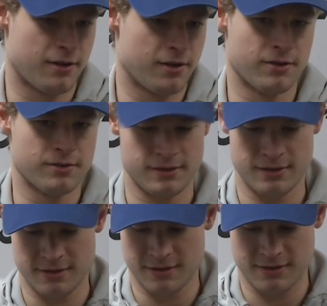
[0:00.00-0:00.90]
I don't know,
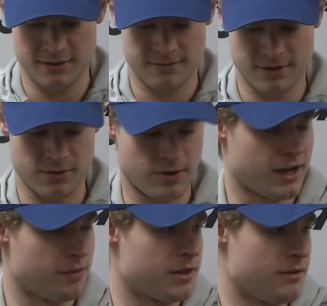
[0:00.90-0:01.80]
you know, where
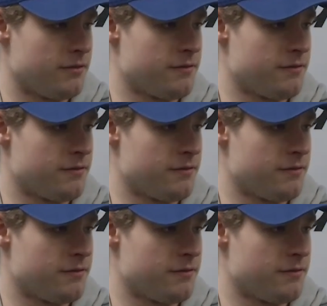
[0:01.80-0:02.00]
it comes